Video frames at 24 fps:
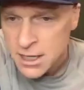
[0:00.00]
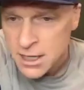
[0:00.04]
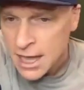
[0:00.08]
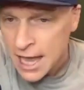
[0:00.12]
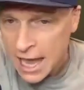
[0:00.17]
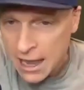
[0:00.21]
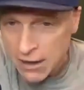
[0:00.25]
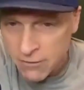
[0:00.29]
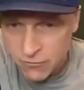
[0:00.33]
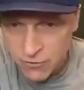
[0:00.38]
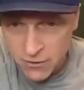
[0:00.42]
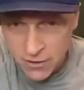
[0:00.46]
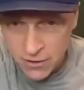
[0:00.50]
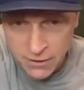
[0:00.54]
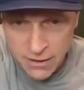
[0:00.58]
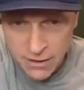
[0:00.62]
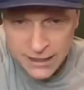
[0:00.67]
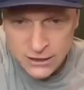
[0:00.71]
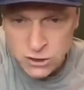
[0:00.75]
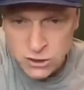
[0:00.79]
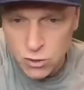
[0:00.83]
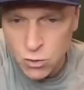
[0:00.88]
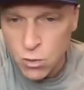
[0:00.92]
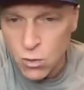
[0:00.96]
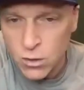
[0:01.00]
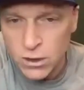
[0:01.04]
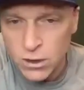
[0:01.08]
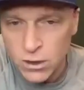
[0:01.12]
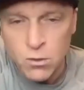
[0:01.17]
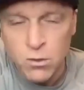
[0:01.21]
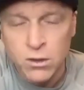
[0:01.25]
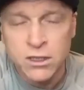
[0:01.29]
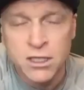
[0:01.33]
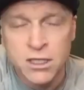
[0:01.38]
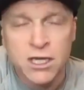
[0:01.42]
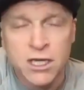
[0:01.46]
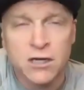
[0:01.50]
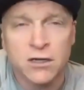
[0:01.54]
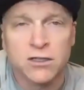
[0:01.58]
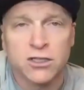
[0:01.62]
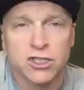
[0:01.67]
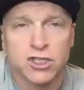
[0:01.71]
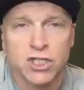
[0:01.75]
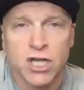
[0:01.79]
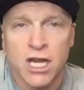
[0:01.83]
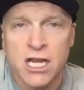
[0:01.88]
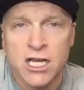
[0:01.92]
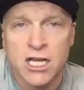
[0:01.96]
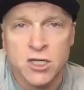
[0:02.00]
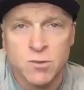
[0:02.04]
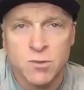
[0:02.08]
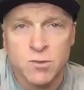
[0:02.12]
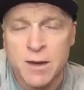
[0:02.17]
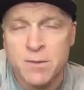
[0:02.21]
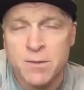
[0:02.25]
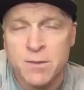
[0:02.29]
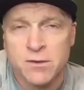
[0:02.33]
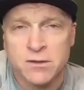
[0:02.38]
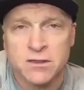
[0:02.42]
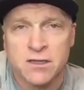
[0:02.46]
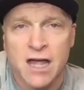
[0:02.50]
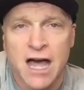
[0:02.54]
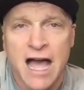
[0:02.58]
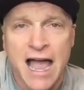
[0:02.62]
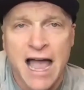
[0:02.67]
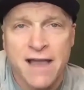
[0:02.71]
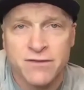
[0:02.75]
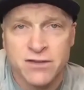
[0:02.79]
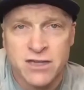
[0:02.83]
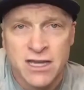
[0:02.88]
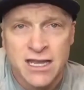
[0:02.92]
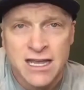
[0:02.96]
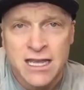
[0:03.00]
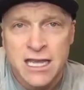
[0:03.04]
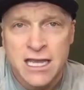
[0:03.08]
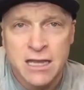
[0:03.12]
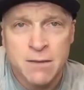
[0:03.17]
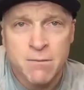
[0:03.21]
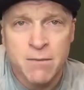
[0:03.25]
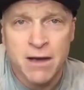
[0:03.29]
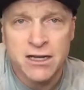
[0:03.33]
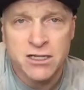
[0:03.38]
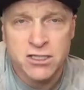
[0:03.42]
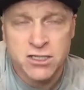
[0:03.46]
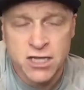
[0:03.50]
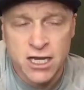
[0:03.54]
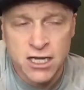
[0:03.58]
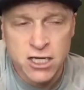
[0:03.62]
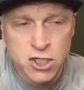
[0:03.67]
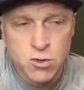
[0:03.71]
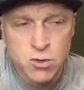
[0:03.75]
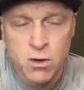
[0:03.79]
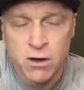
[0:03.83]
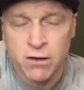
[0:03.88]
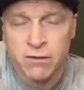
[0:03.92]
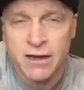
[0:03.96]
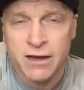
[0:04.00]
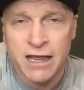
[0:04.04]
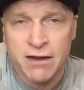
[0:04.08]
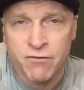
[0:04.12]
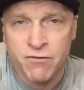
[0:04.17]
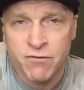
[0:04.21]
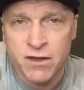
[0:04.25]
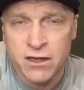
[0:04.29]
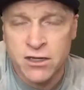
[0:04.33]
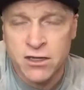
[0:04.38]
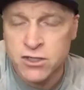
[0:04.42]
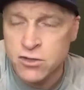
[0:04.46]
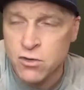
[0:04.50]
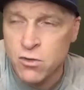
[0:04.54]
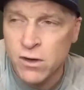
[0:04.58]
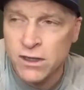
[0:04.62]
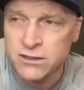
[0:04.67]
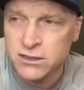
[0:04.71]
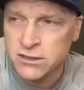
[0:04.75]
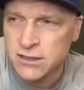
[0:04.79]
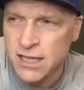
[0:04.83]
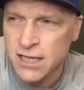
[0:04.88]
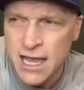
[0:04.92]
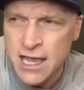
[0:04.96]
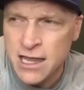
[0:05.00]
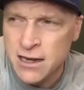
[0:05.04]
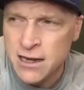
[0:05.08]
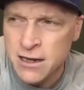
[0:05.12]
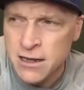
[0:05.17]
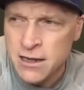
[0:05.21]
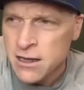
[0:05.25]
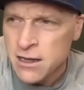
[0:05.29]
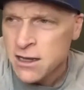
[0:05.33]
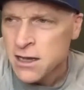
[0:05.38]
and for the last 21 years, change people's lives in my sanctuary at Fitness Quest 10.